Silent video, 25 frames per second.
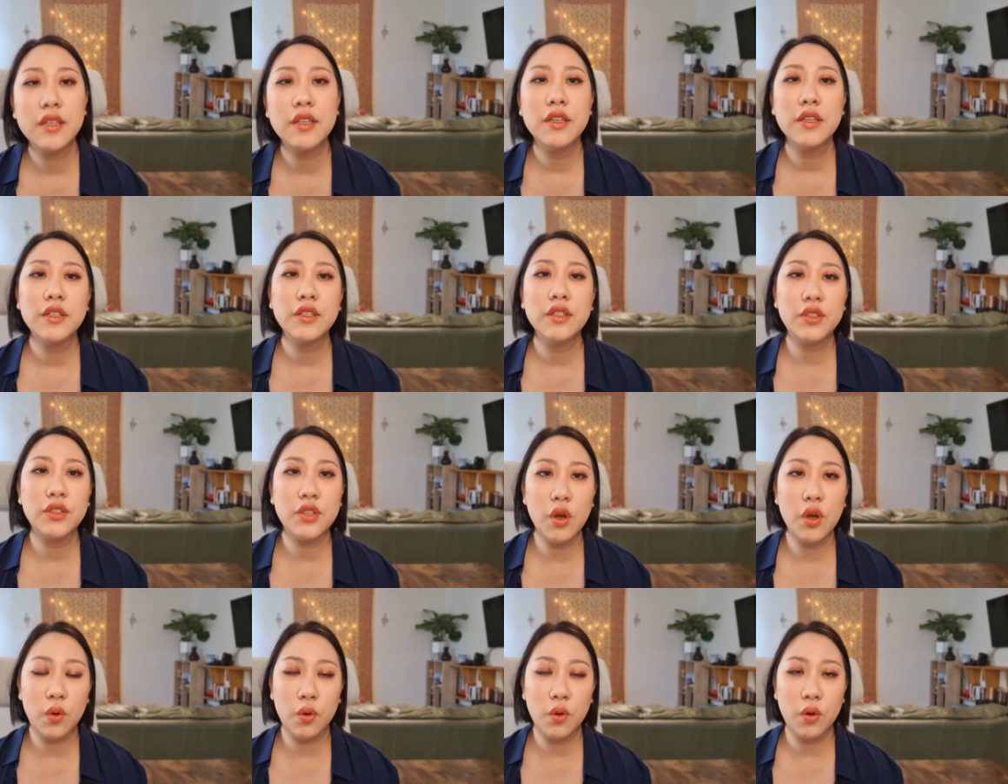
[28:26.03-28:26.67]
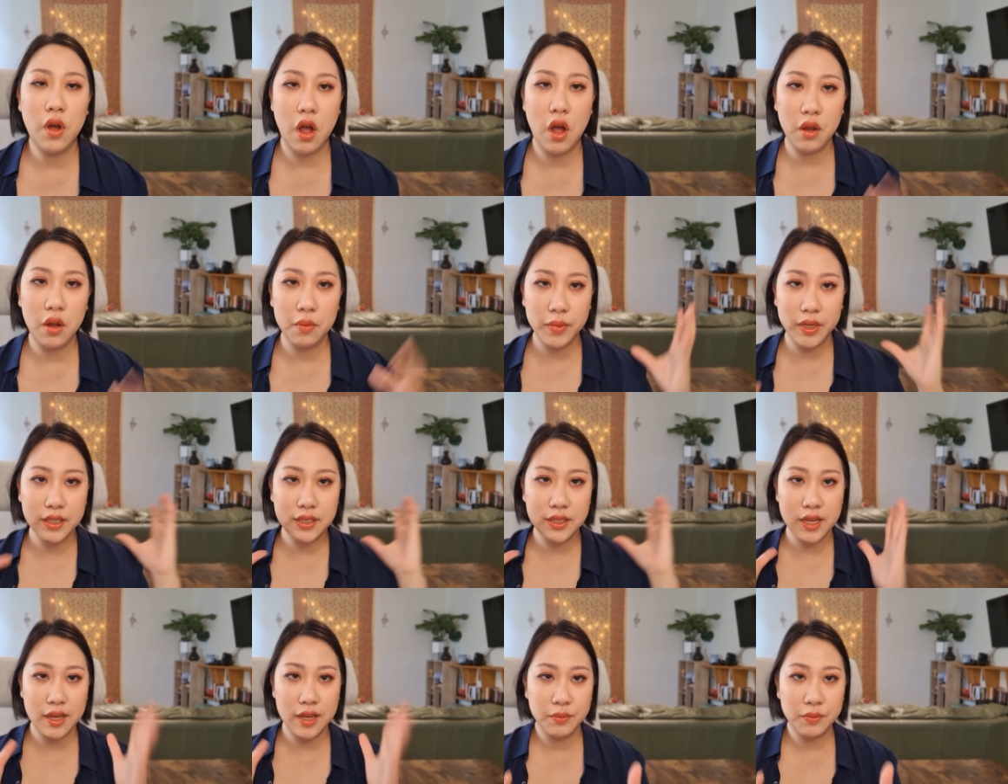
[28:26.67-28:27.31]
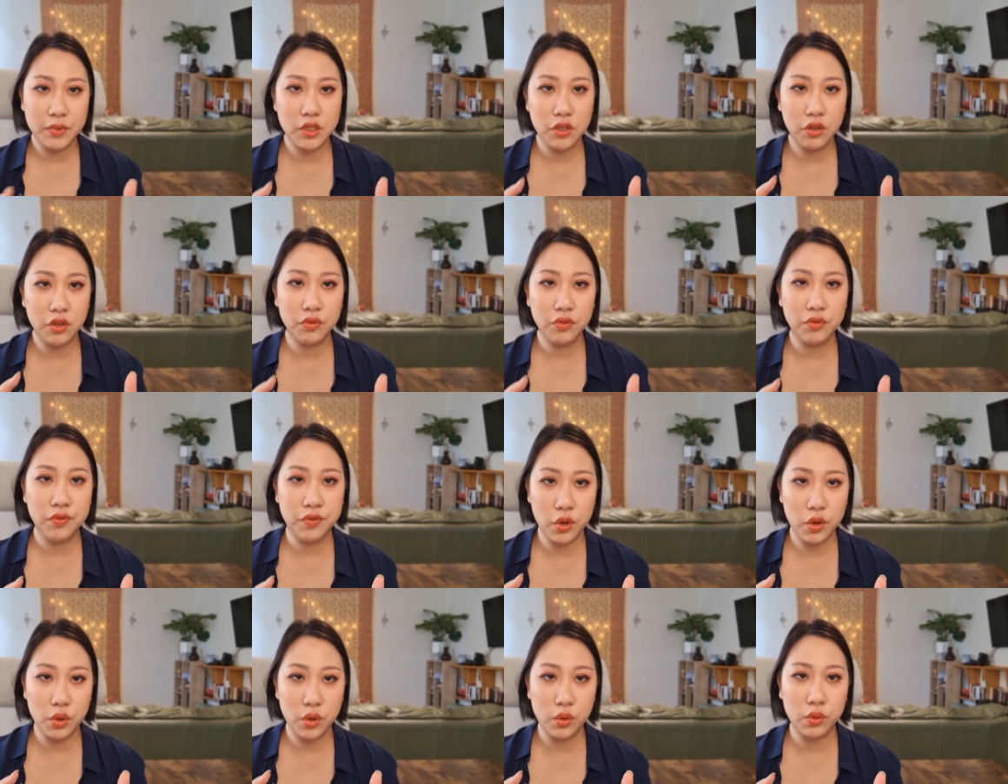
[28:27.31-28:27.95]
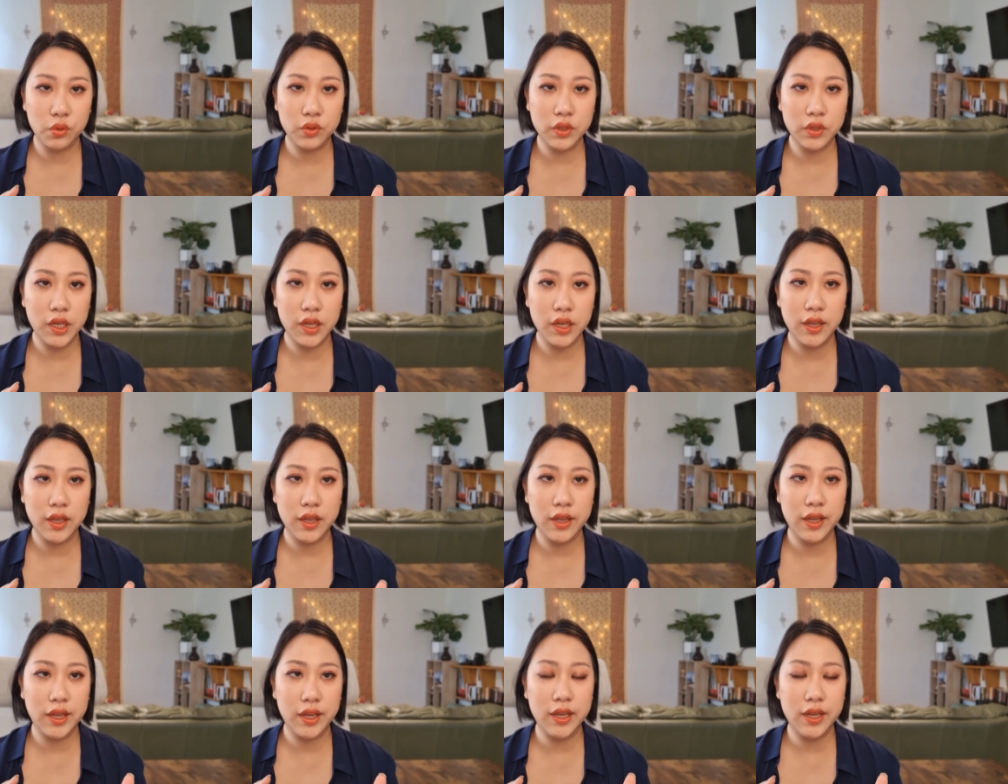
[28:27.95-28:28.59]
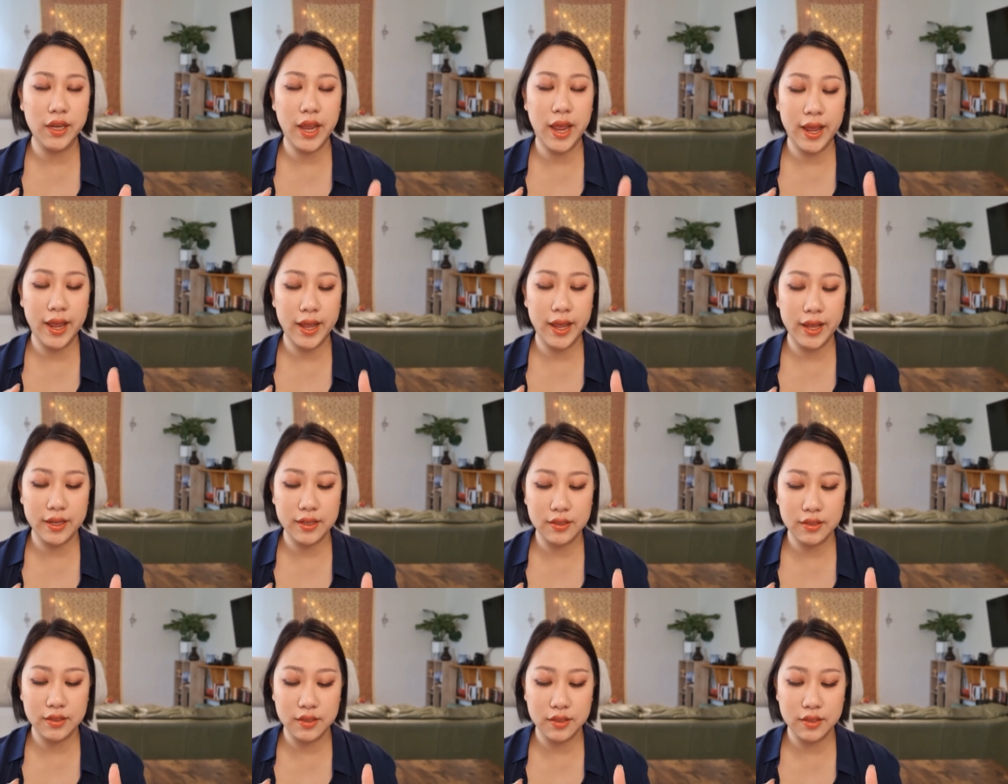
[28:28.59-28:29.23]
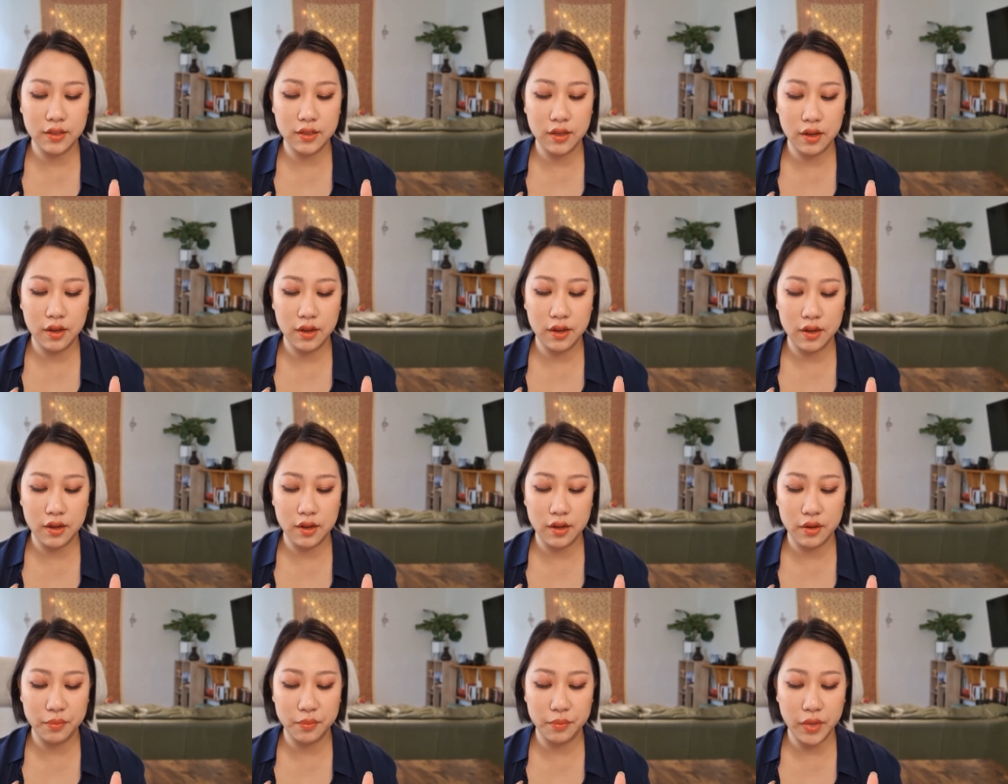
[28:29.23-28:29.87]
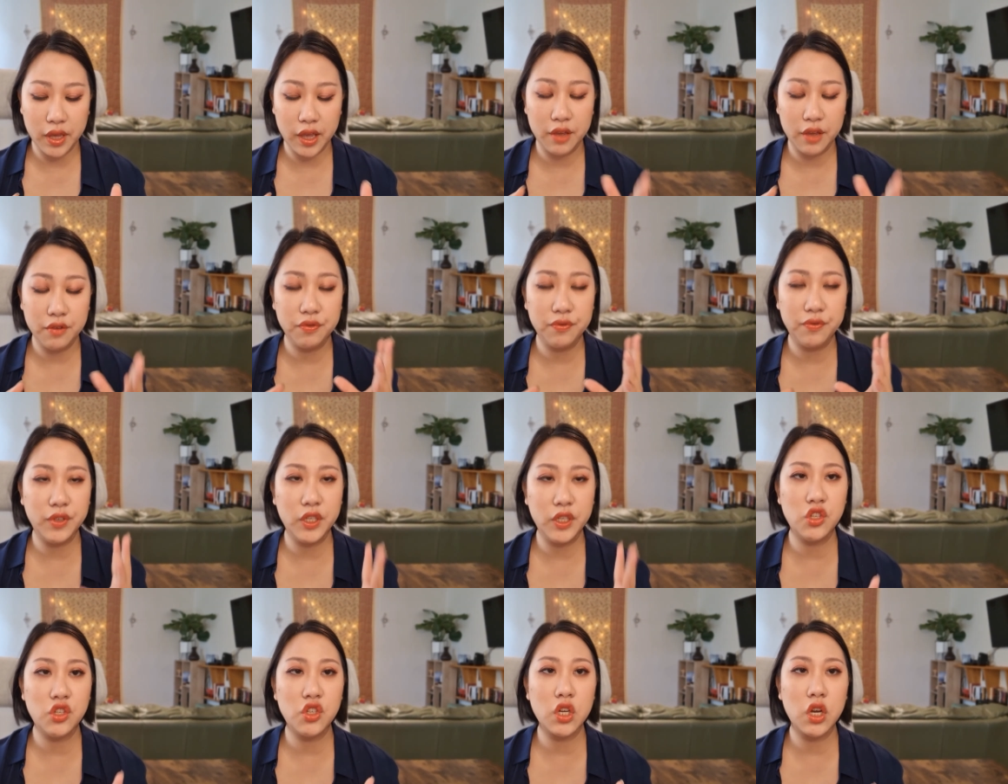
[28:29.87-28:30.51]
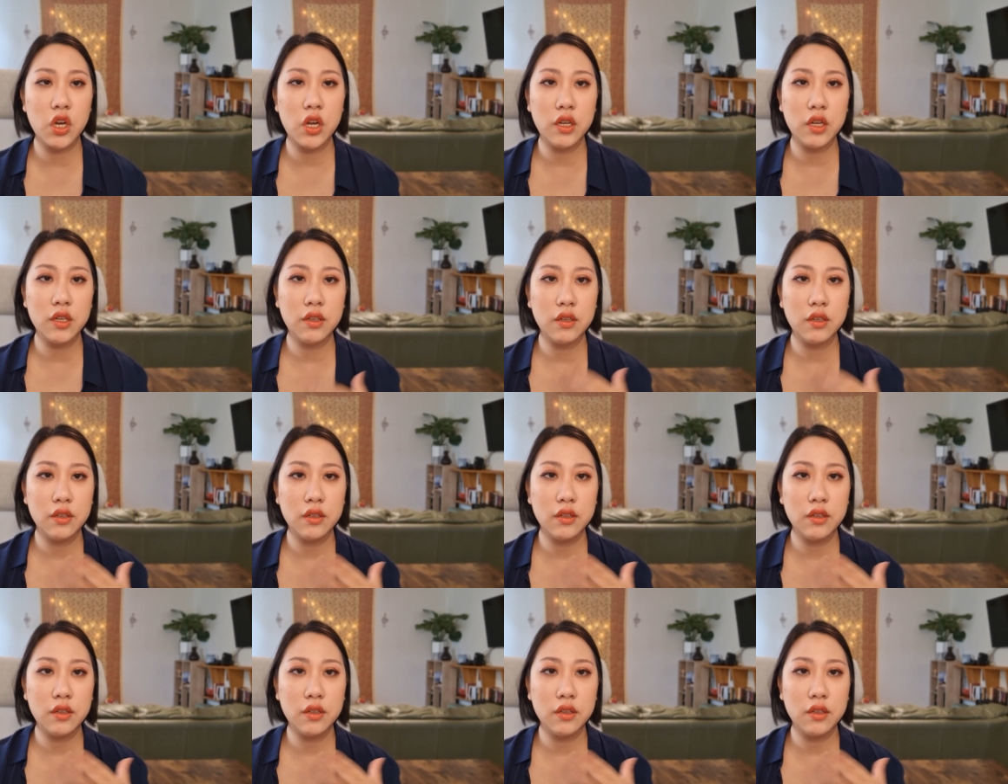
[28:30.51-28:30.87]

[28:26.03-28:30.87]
So on my Samsung phone, it has a feature